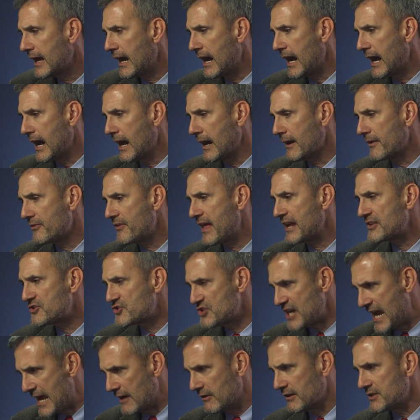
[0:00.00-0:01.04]
uh, that
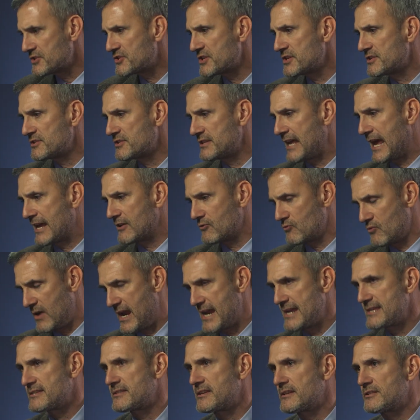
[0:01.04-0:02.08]
challenges and
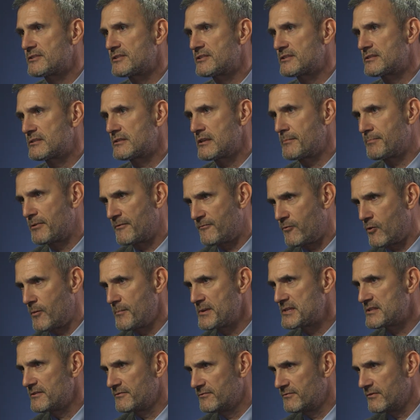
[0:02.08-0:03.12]
raises the
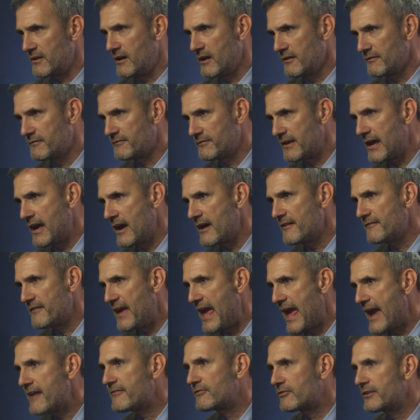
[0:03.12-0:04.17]
performance of of, of
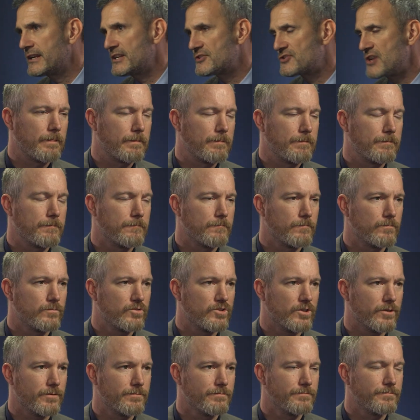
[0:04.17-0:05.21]
every child, or,
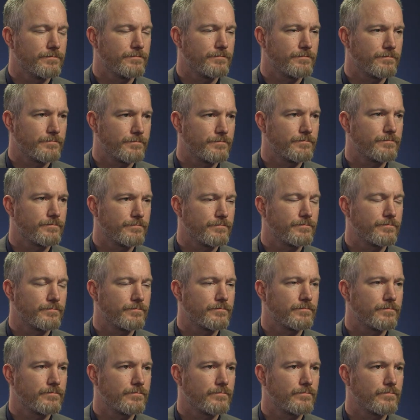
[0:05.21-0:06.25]
or sure. darn near every
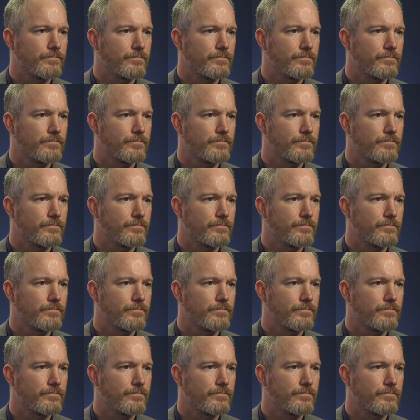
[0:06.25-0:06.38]
child.